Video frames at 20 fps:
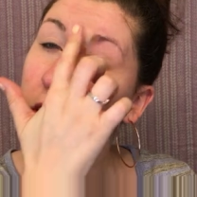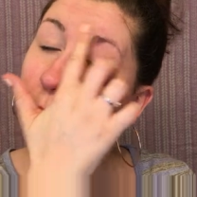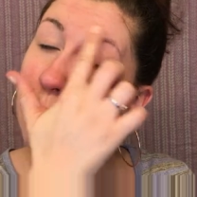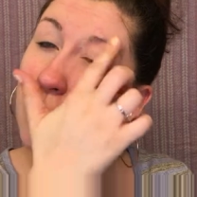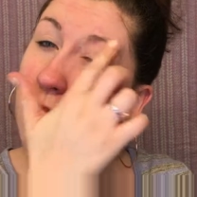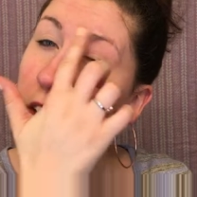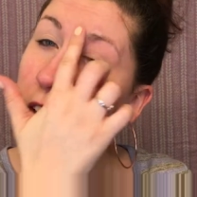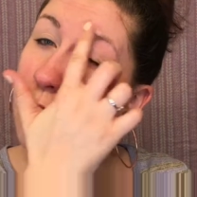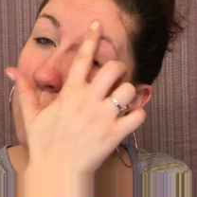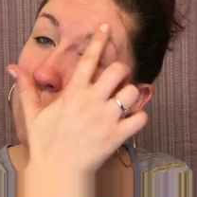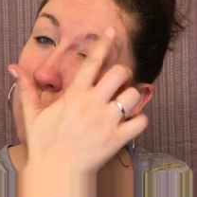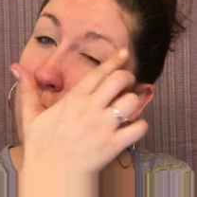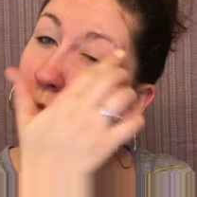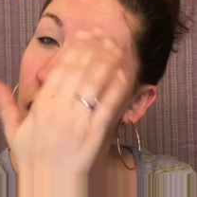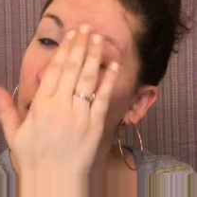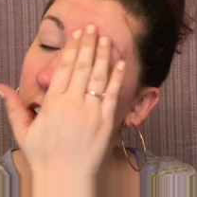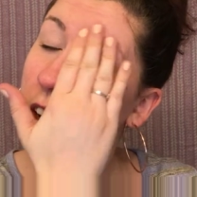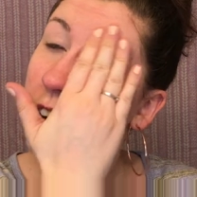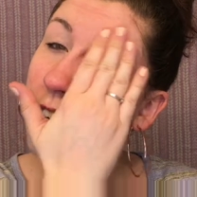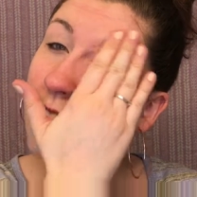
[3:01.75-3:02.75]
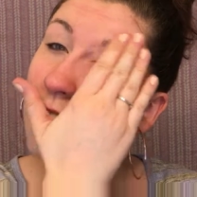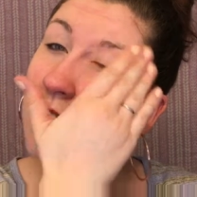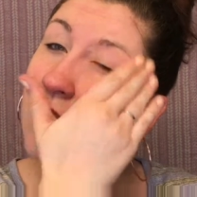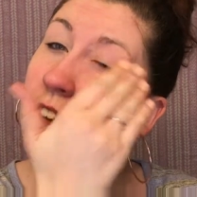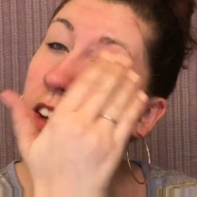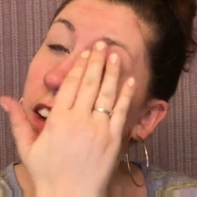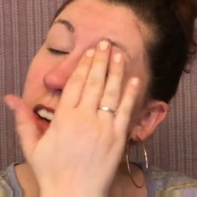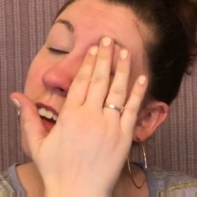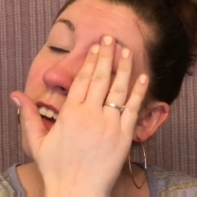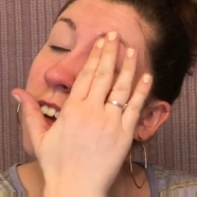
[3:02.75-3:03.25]
make the product
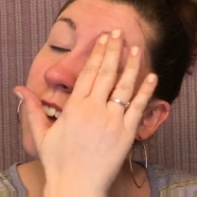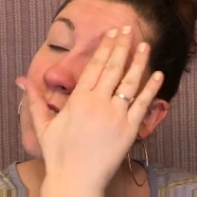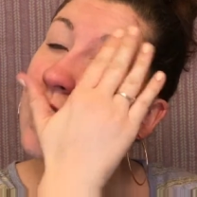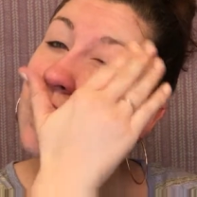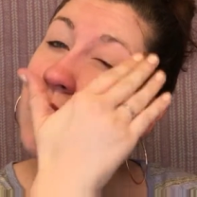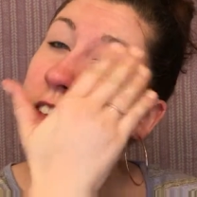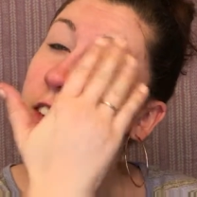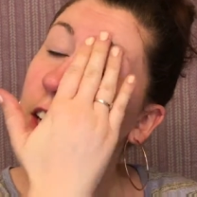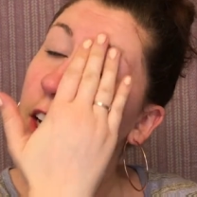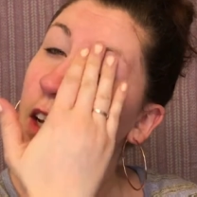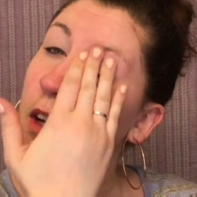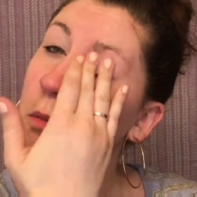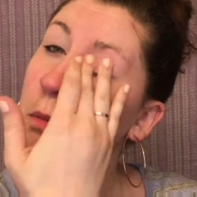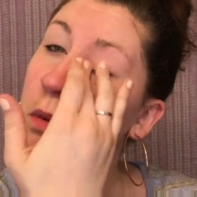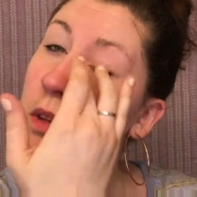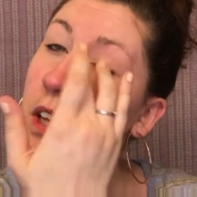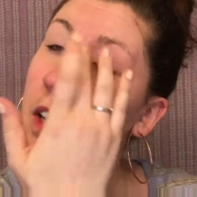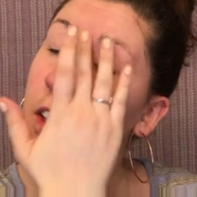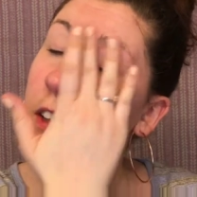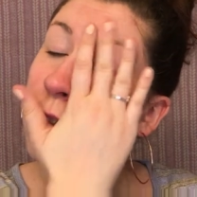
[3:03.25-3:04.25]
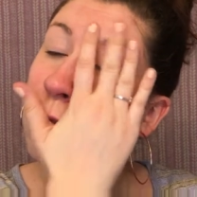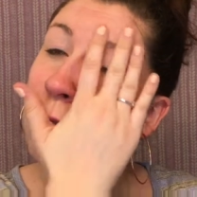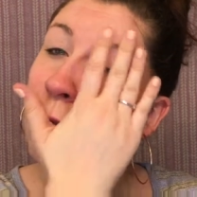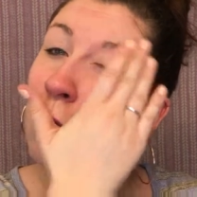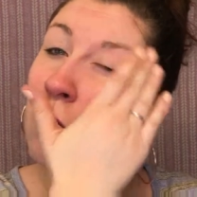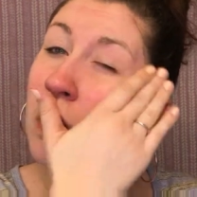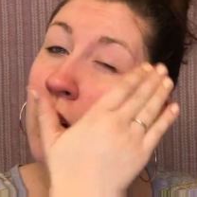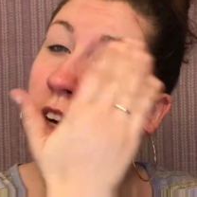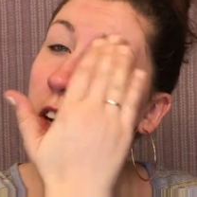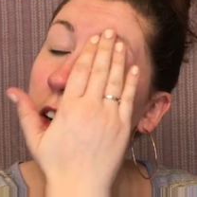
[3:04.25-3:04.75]
stay in place
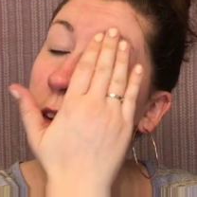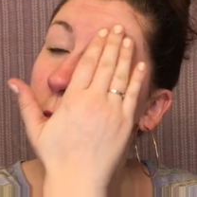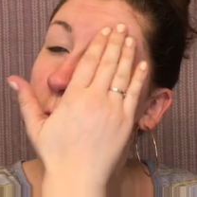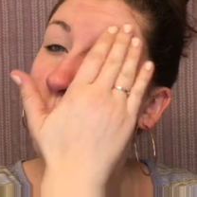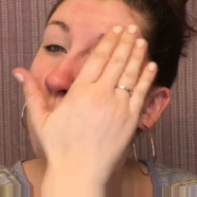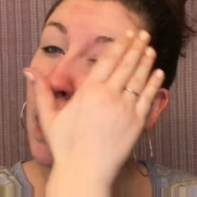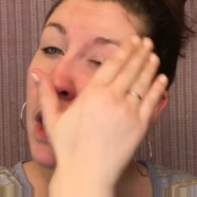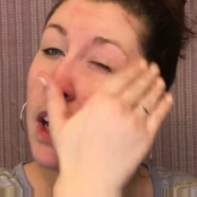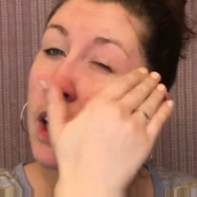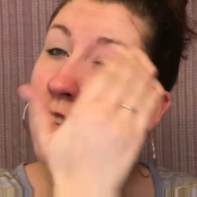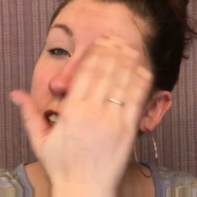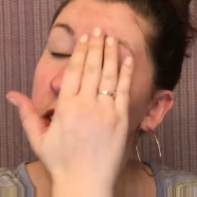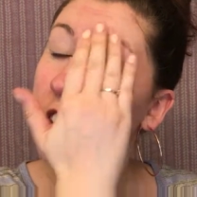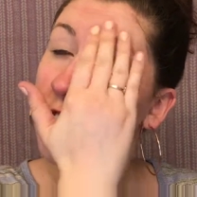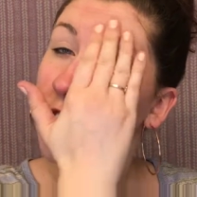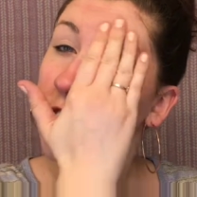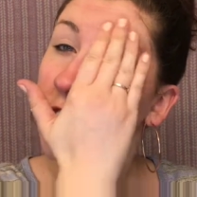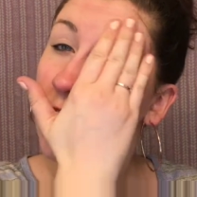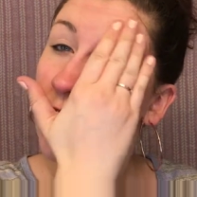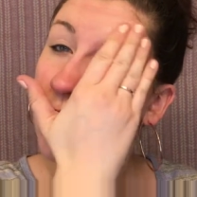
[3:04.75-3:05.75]
more, not budge,